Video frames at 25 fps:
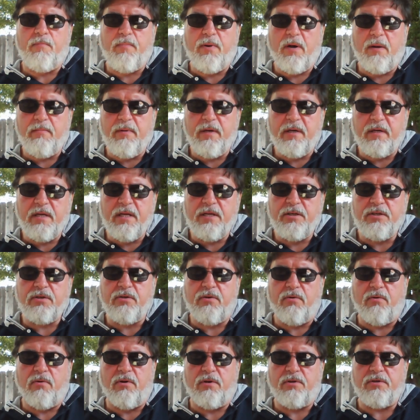public
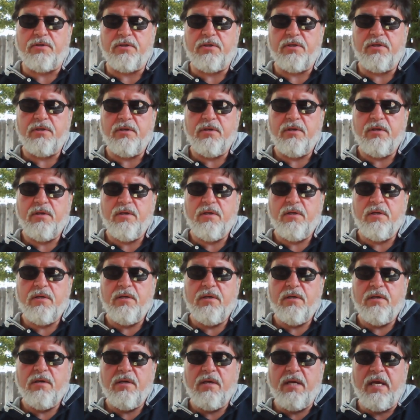discourse.
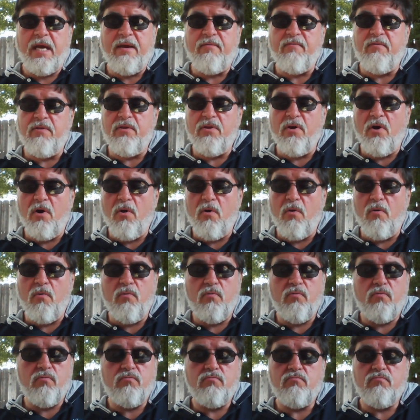Even though,